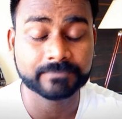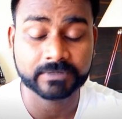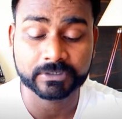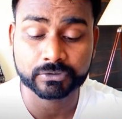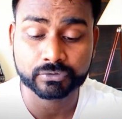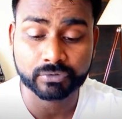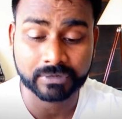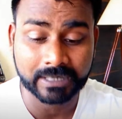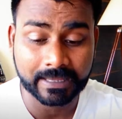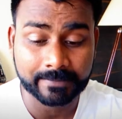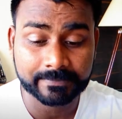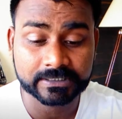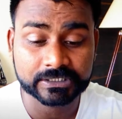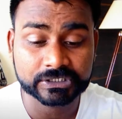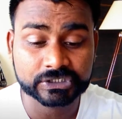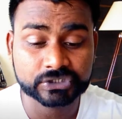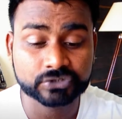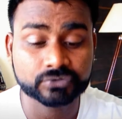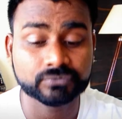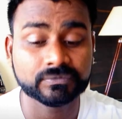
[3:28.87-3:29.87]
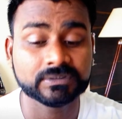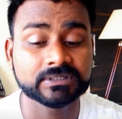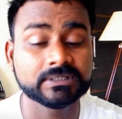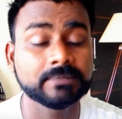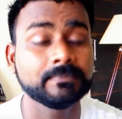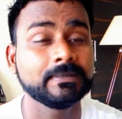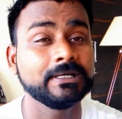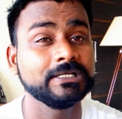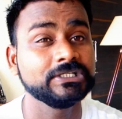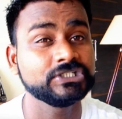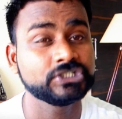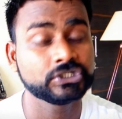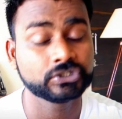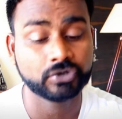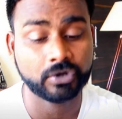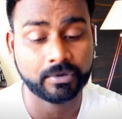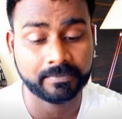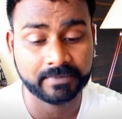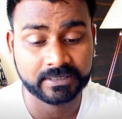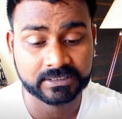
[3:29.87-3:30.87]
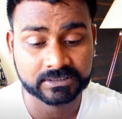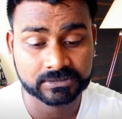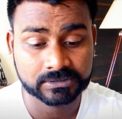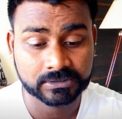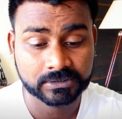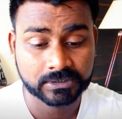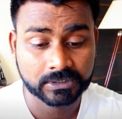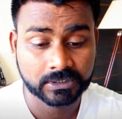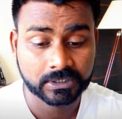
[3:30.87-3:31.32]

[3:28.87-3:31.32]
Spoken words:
in collaboration with the Malaysian government,